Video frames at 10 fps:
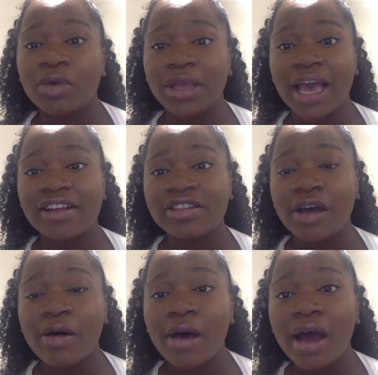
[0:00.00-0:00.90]
We got to
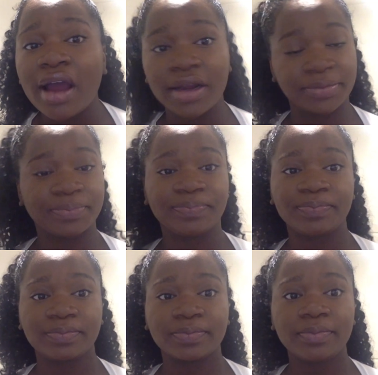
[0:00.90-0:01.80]
O R,
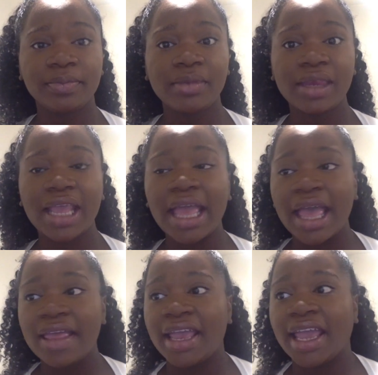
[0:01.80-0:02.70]

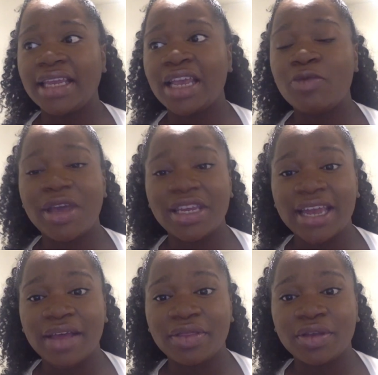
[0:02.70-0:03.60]
and he waited
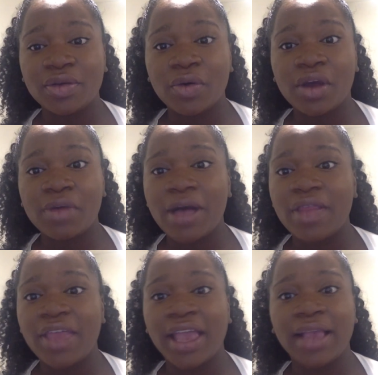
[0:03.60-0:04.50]
out the door while
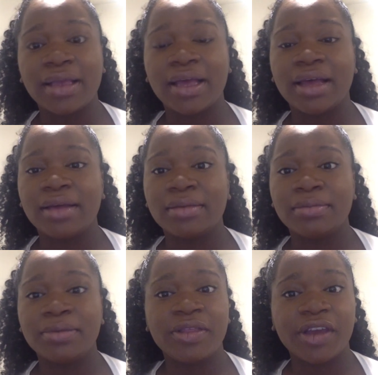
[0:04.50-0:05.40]
they
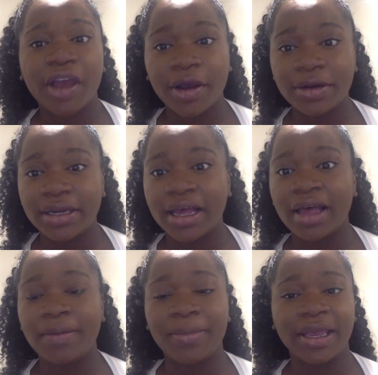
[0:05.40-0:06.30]
um, put the curtain
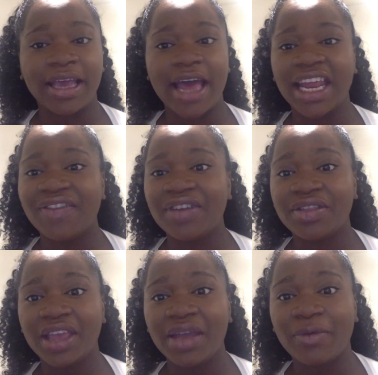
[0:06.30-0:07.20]
up and got
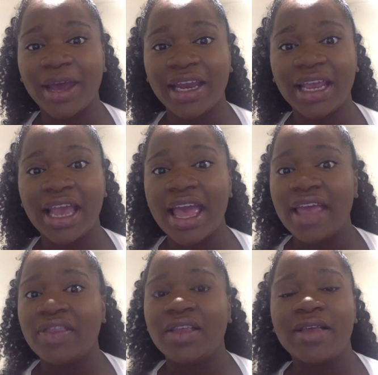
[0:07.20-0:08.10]
everything ready.
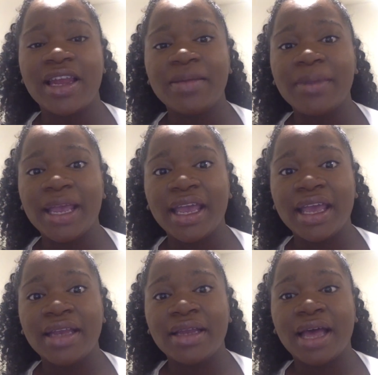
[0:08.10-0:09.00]
They let him
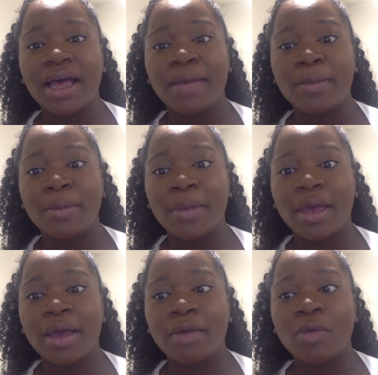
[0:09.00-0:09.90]
in. Um,
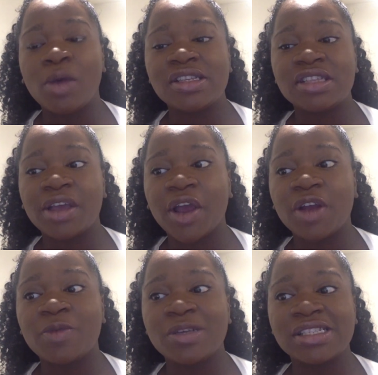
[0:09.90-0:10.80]
Once the
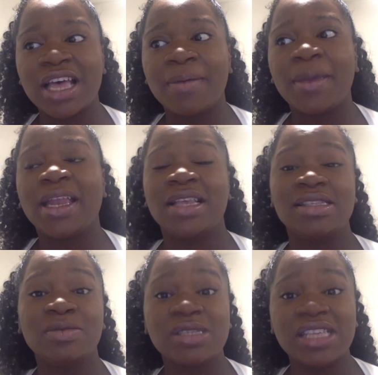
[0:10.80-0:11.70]
curtain was up, and as
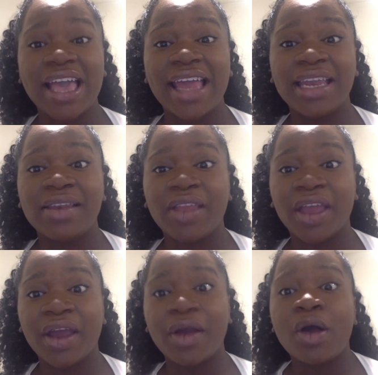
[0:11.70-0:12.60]
soon as he got in
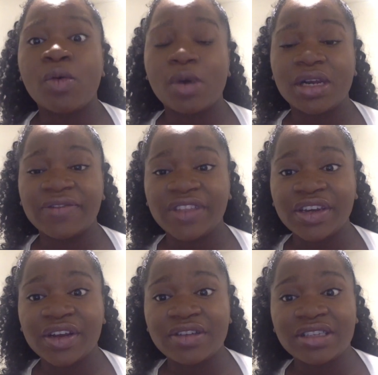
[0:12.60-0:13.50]
there, one of the
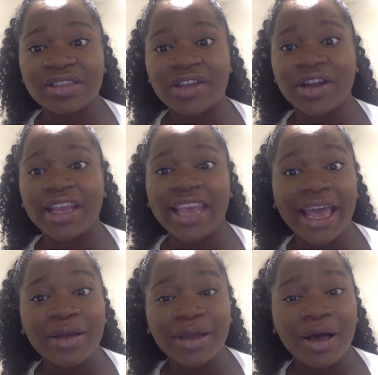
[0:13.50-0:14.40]
nurses started
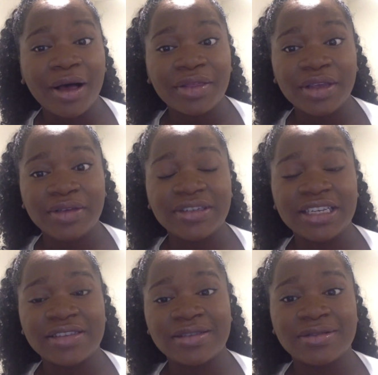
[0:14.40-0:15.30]
counting all the
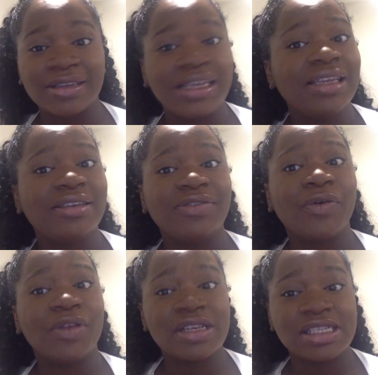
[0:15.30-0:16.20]
utensils needed
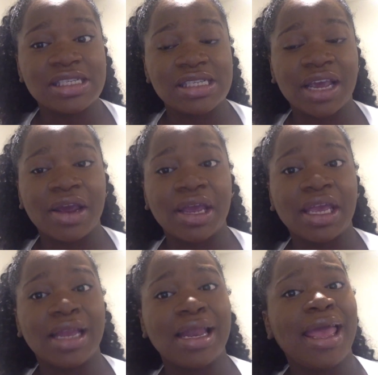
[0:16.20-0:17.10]
for the
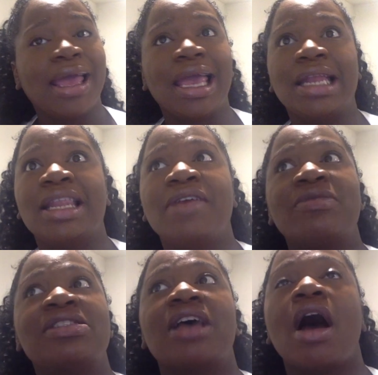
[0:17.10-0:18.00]
cesarean, and it
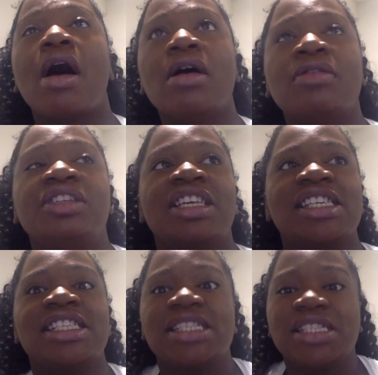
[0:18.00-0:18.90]
was all
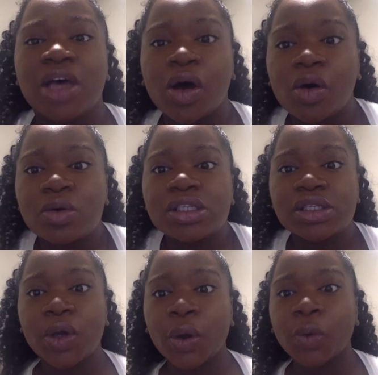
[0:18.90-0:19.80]
just so
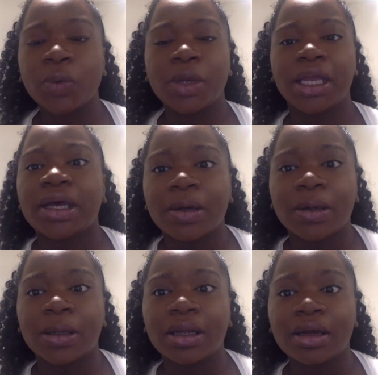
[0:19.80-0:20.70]

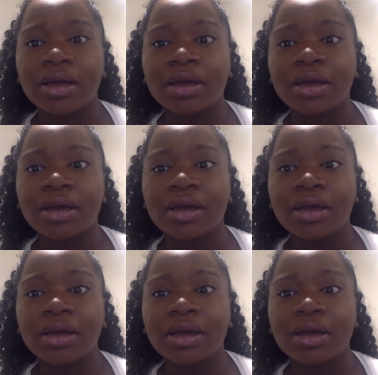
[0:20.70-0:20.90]
surreal.